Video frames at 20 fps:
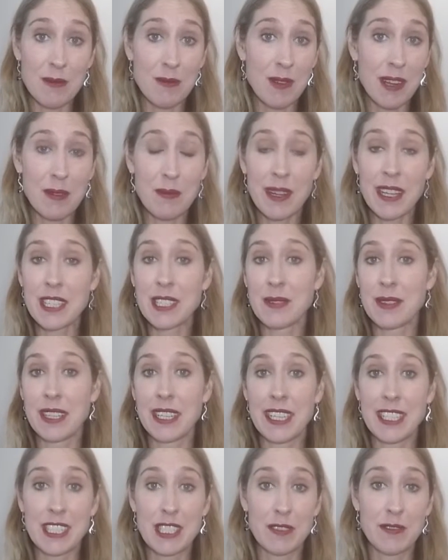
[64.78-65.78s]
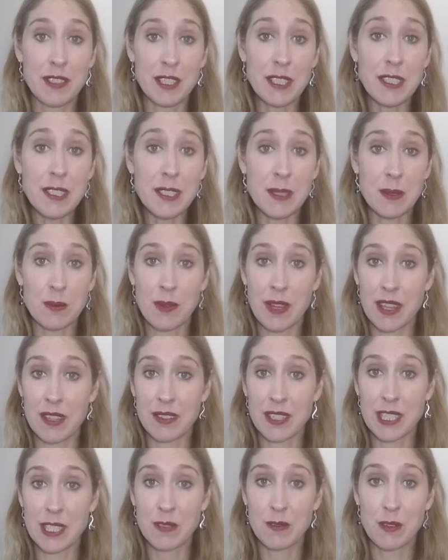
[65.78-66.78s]
when we're doing interviews, whether
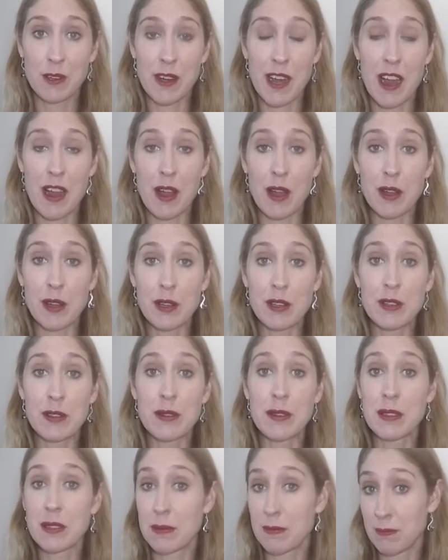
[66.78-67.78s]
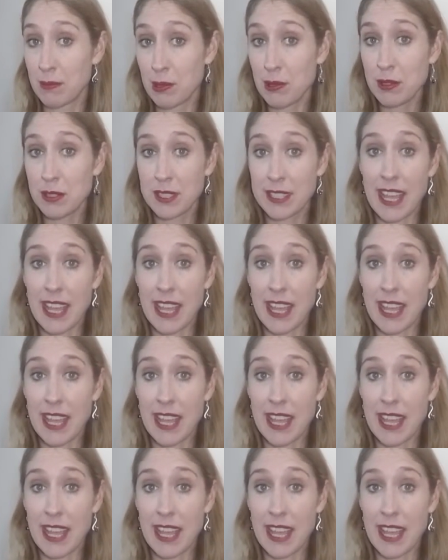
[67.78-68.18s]
it's for our own book,